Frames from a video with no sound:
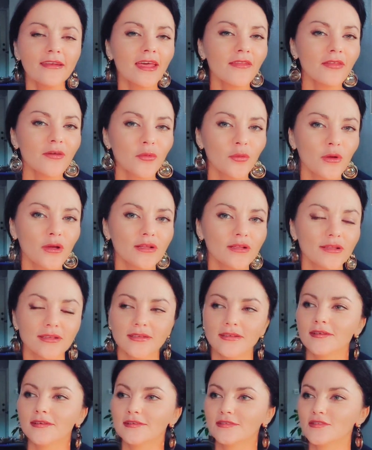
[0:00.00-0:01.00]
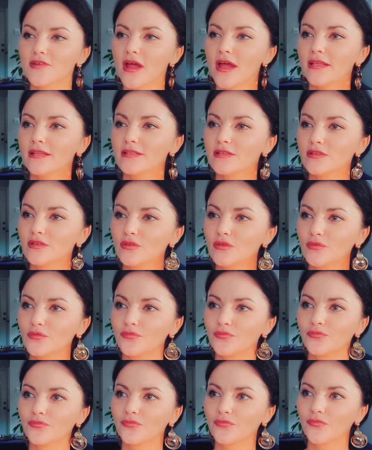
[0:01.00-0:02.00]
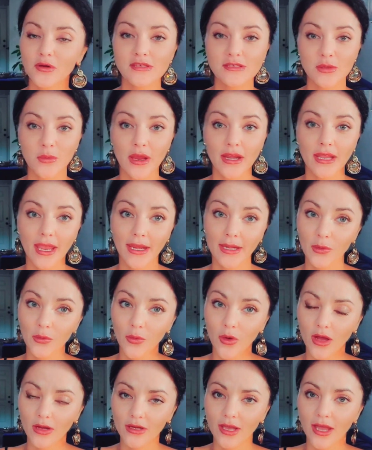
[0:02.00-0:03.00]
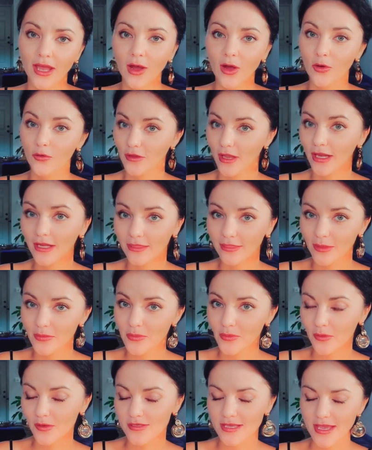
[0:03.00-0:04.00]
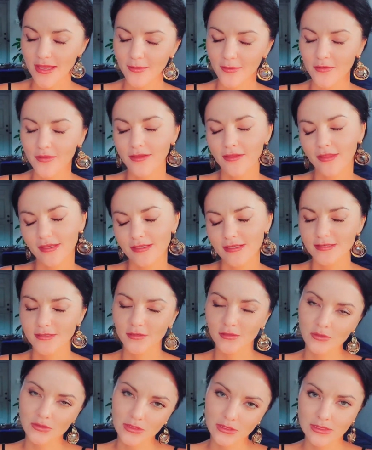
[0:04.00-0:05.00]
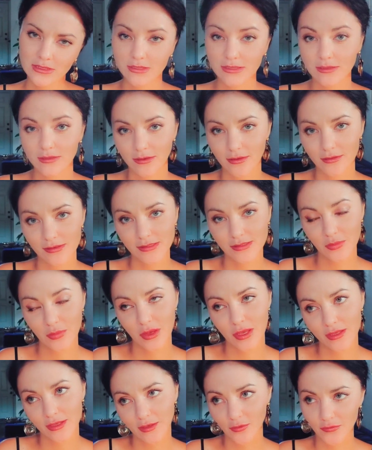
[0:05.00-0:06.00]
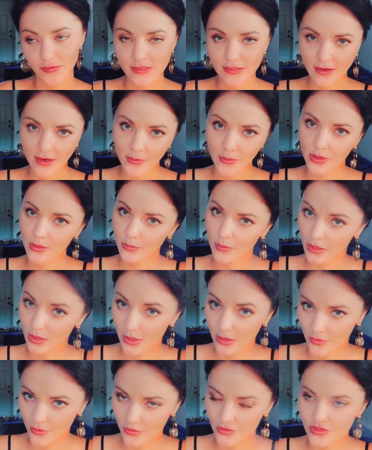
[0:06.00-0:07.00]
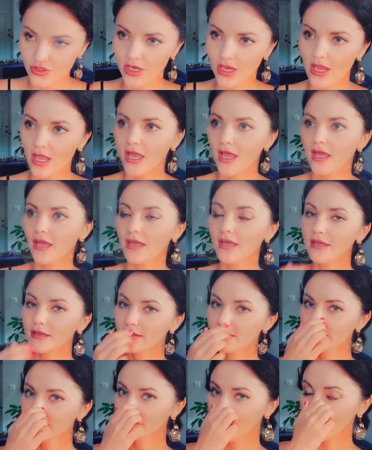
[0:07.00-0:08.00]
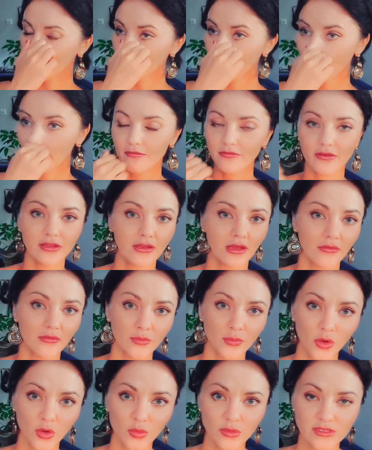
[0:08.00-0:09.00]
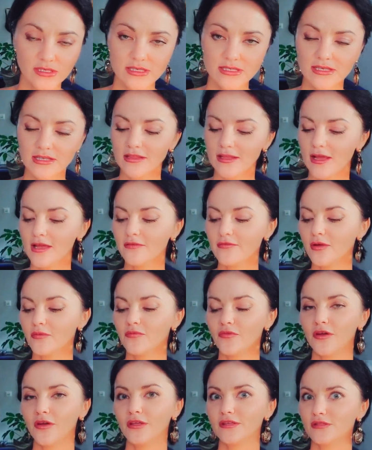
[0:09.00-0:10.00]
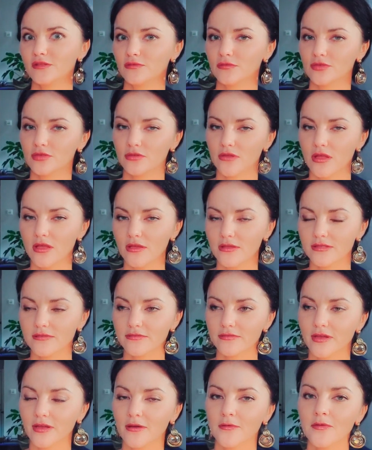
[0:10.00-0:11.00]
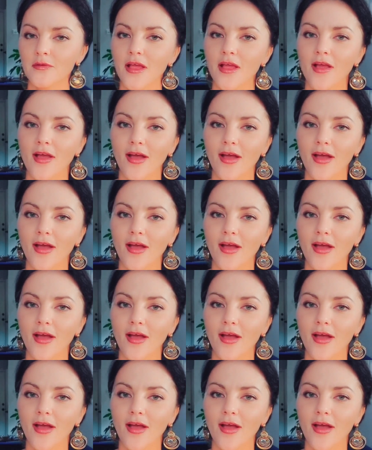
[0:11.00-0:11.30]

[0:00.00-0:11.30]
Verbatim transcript: never will uh, try to persuade anyone of anything because I know that this is useless uh, spending of time and my energy. And I have another purposes in life. I'm very social active now.